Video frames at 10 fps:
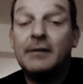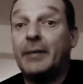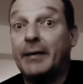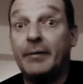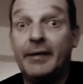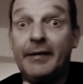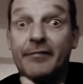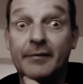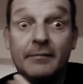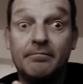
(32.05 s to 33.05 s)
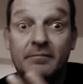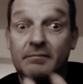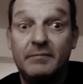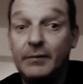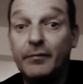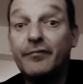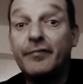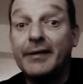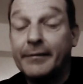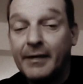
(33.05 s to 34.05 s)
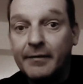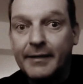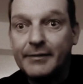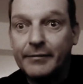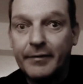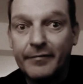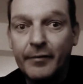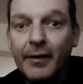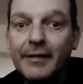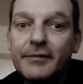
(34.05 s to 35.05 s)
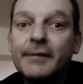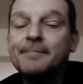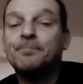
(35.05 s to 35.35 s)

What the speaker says: maybe even you figure out that you're a vocalist.